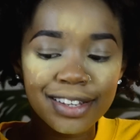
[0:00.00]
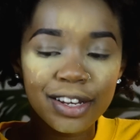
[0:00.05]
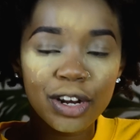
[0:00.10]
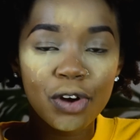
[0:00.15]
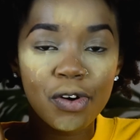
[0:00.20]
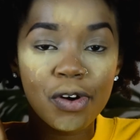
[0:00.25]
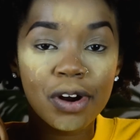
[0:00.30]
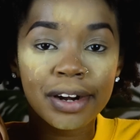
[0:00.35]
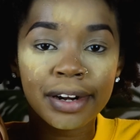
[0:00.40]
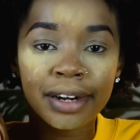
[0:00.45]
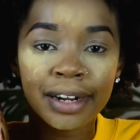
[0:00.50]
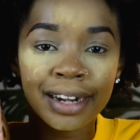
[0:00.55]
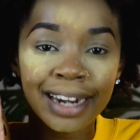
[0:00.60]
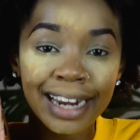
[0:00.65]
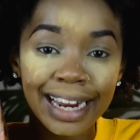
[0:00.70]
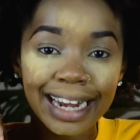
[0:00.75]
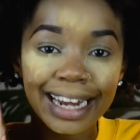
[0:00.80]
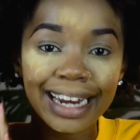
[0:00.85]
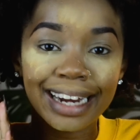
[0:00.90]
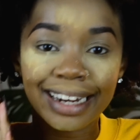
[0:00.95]
look
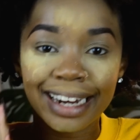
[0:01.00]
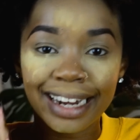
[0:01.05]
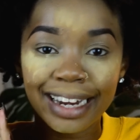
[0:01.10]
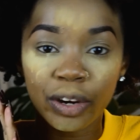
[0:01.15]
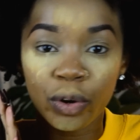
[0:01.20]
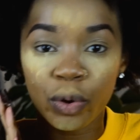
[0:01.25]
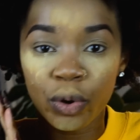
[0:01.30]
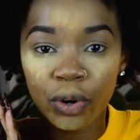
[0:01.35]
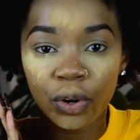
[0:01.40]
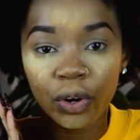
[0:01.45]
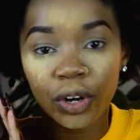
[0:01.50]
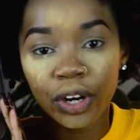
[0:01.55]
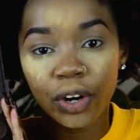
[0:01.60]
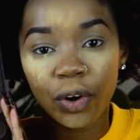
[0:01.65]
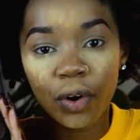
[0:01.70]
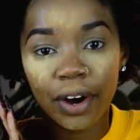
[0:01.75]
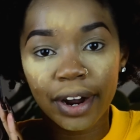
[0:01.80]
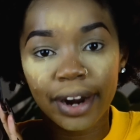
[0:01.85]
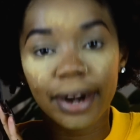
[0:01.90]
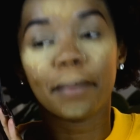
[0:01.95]
really, really good
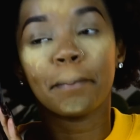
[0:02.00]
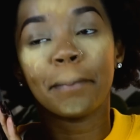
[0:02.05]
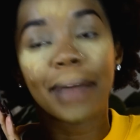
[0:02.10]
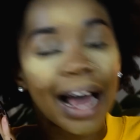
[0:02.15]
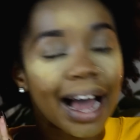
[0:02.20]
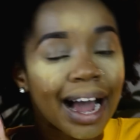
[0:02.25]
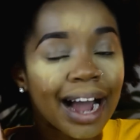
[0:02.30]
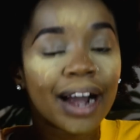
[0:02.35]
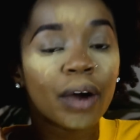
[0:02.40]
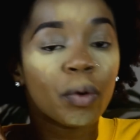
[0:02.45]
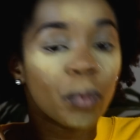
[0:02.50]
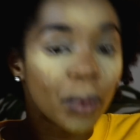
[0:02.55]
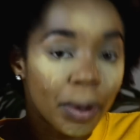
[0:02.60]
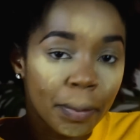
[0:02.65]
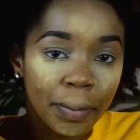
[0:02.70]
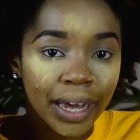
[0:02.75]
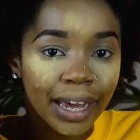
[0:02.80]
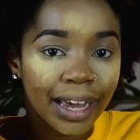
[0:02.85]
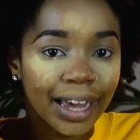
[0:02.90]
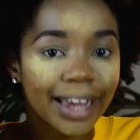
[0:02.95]
on black
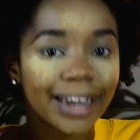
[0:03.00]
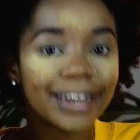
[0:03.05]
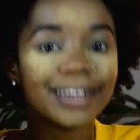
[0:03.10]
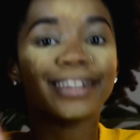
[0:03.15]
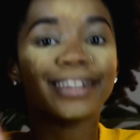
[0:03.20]
women.